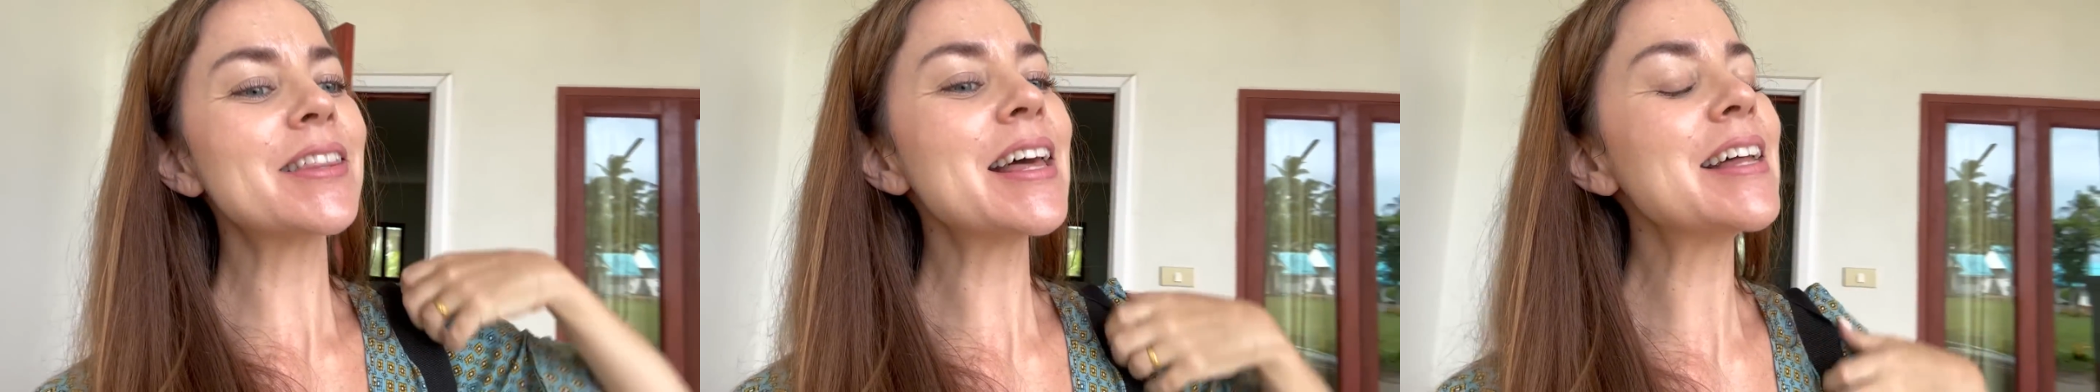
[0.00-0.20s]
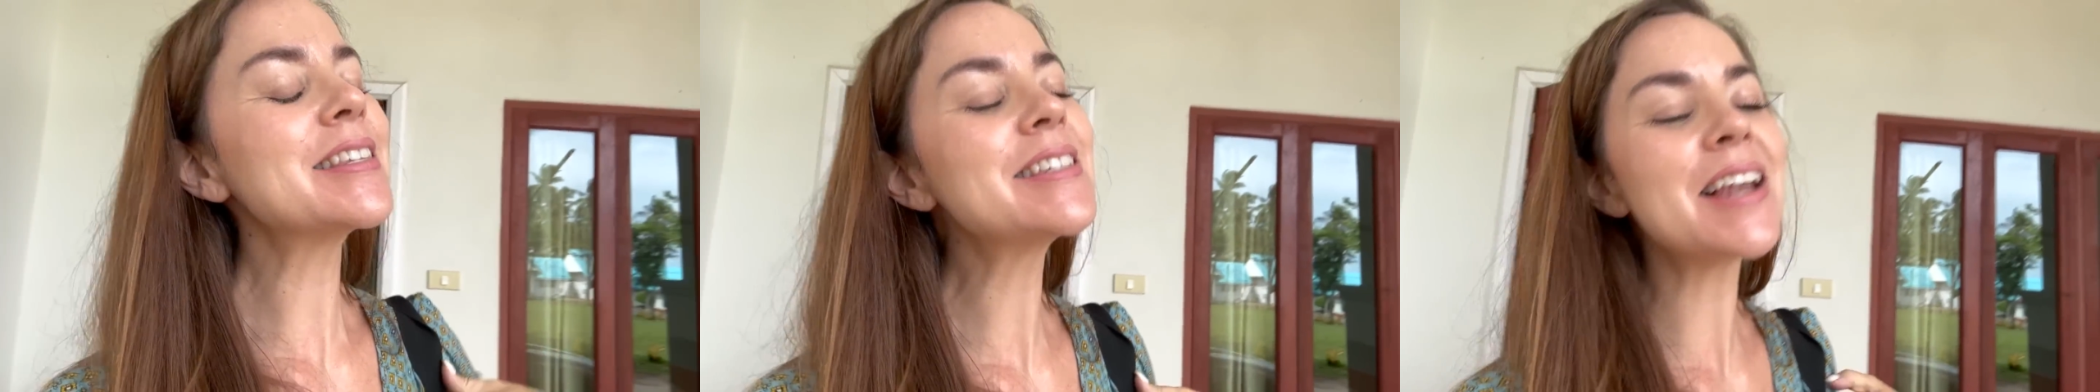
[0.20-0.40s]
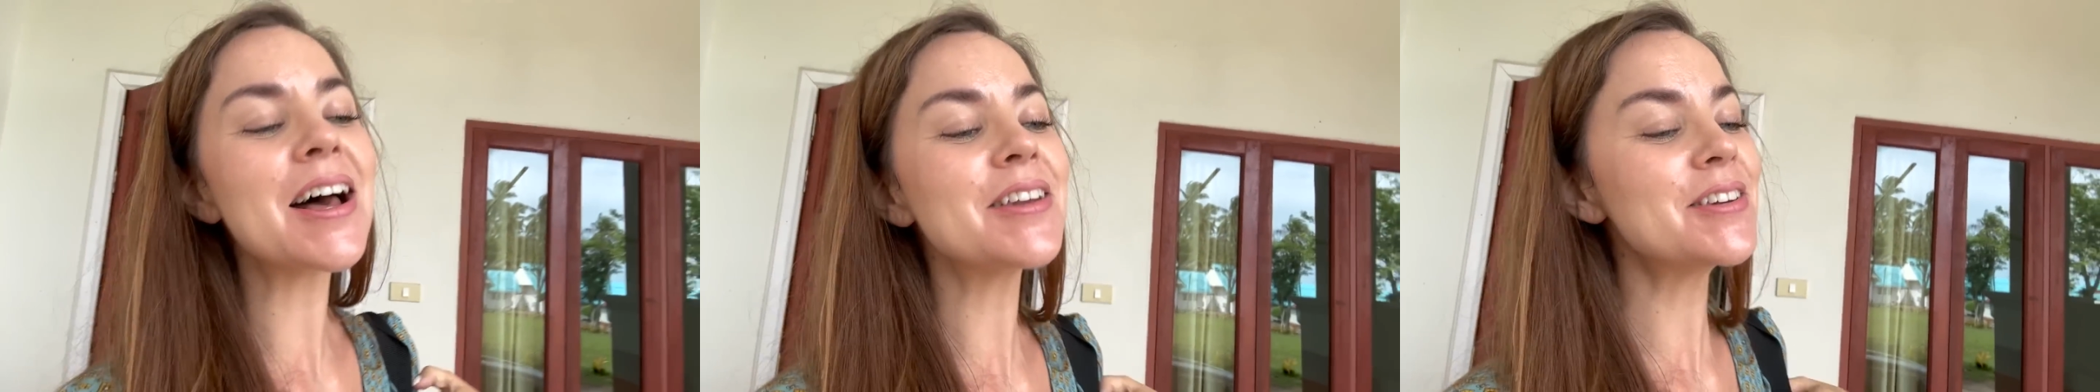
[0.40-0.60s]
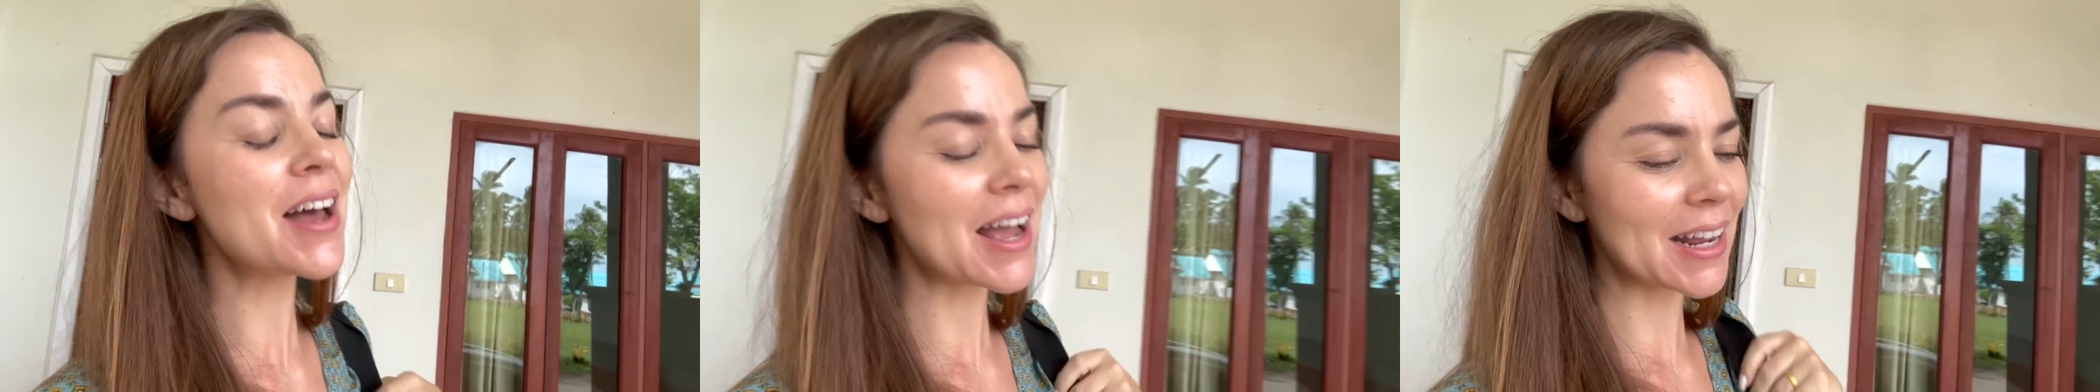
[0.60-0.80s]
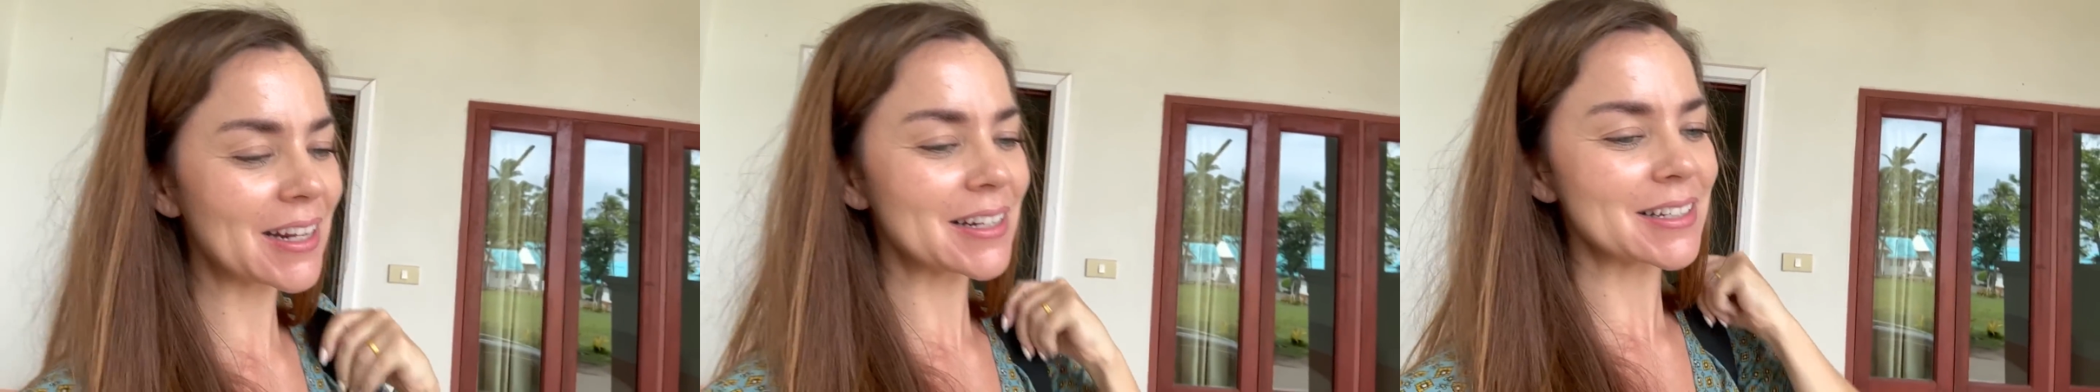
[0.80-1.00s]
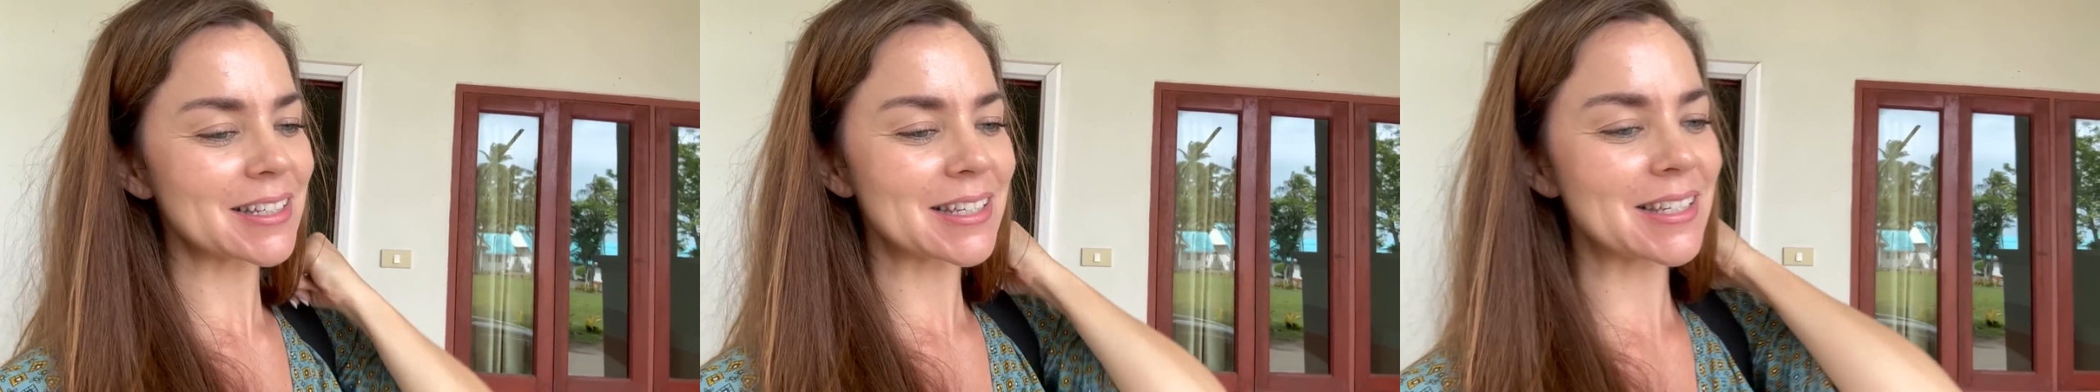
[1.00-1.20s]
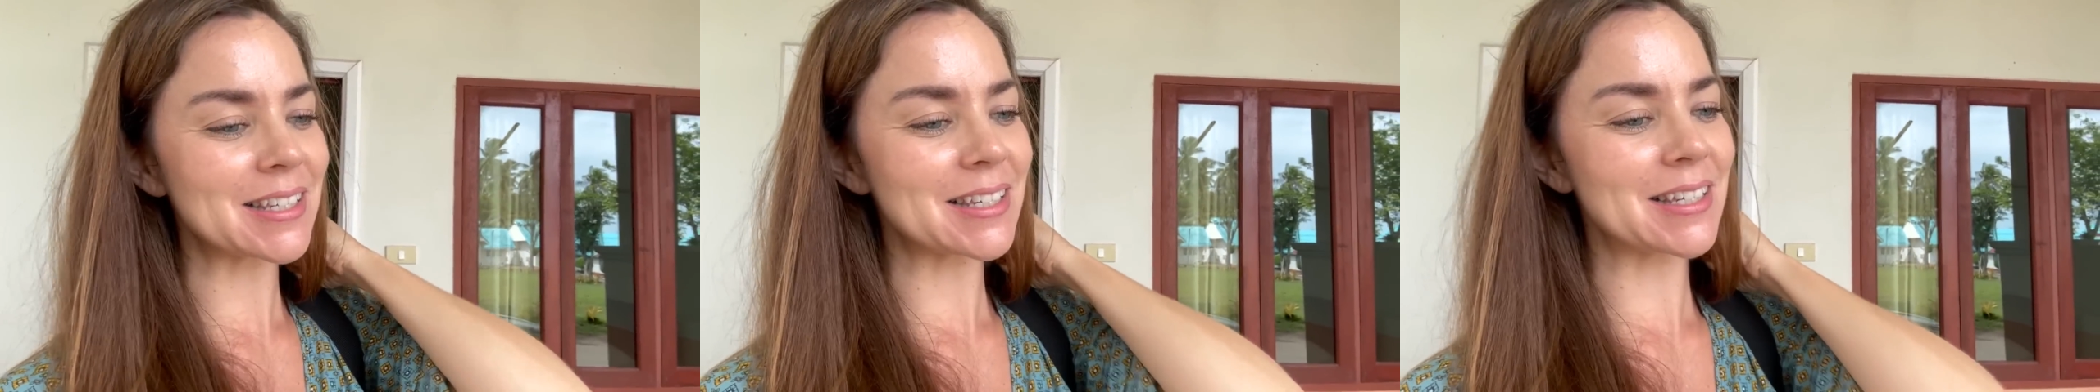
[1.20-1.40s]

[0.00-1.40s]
that's not nice.